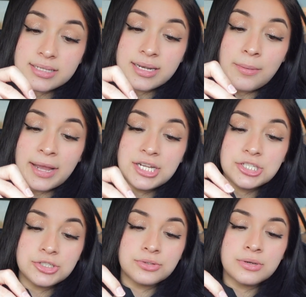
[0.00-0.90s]
Now, mind
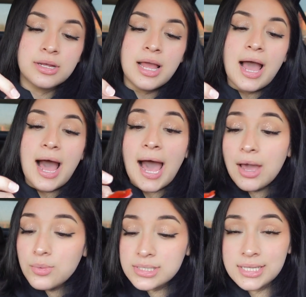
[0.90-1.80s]
you, I
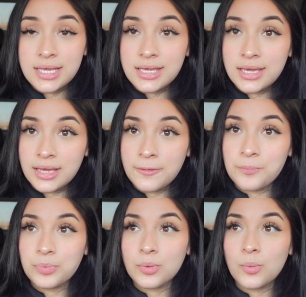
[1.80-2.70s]
was thinking,
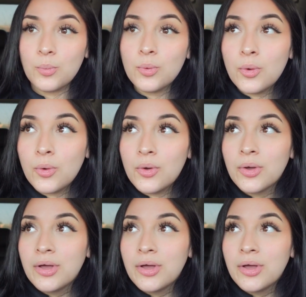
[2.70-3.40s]
well,